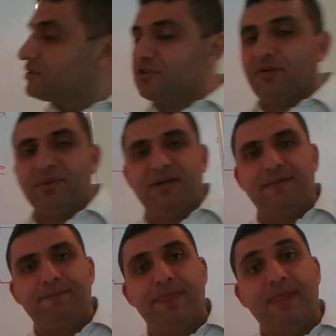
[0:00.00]
topic.
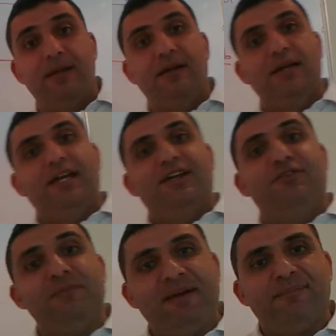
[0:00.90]

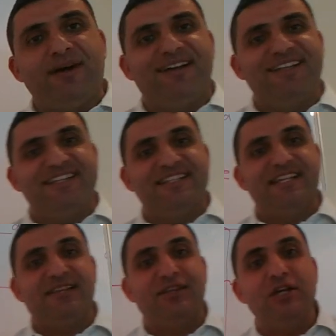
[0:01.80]
Remember the
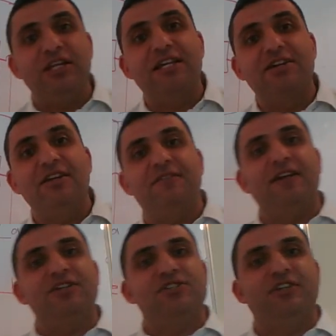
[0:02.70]
30-degree phase
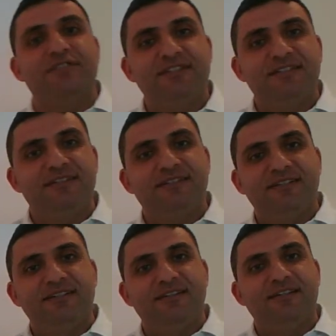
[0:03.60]
shift.
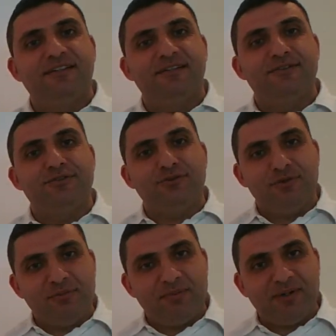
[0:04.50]
Do you
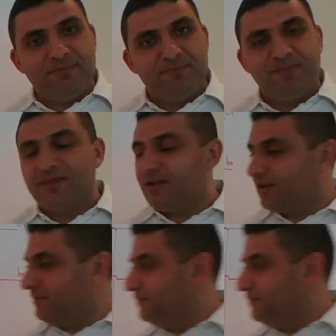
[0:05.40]
remember? Okay.